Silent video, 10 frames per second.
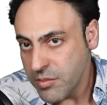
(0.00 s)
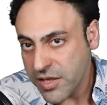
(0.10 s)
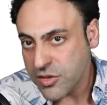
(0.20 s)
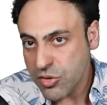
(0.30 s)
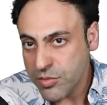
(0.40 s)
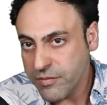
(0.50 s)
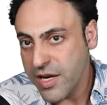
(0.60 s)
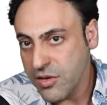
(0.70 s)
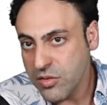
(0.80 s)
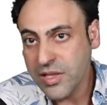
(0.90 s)
because
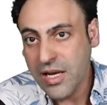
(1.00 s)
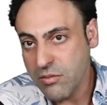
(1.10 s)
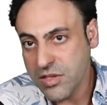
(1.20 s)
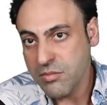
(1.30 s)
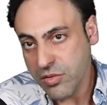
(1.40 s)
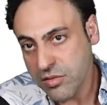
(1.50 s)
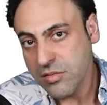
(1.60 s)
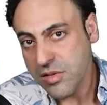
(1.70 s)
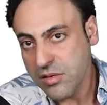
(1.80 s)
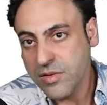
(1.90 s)
tryptophan, you know that it was a
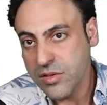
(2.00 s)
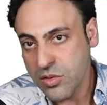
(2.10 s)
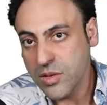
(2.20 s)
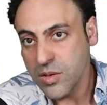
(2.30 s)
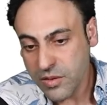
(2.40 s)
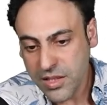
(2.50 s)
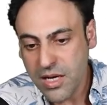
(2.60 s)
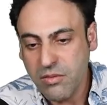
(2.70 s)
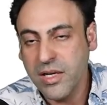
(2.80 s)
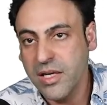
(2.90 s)
precursor of the serotonin.
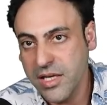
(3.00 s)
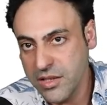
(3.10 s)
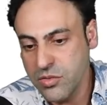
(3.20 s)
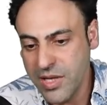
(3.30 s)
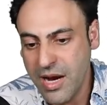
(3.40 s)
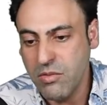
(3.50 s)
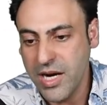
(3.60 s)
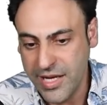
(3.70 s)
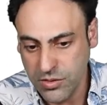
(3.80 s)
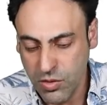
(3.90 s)
There we're going to get to that one
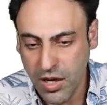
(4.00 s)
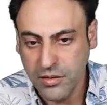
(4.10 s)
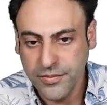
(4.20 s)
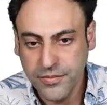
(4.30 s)
as well.